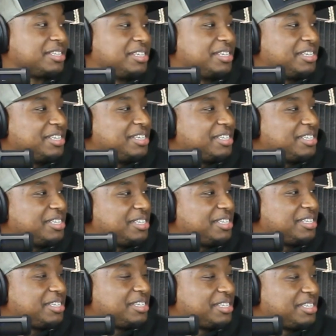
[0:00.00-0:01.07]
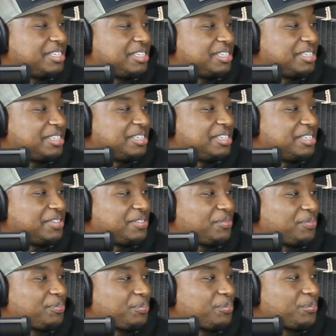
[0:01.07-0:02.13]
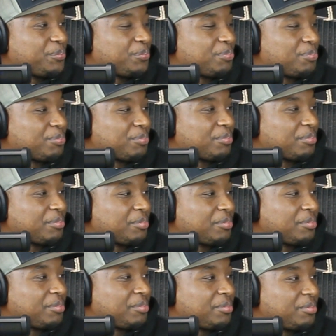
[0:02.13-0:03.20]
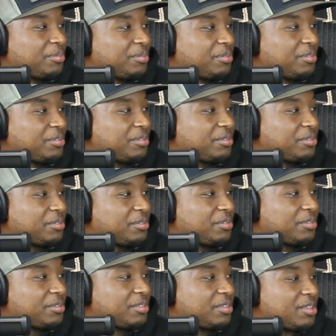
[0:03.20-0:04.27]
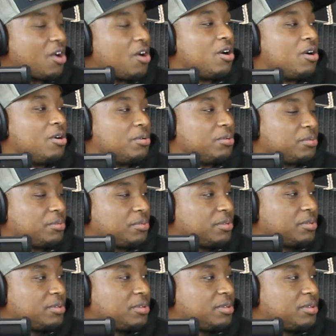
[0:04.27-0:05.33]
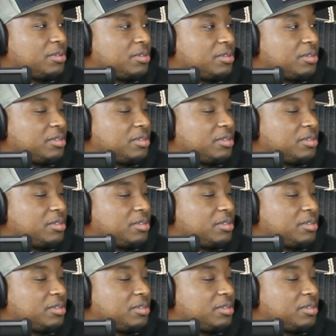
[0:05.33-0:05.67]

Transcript: The person shown says nothing.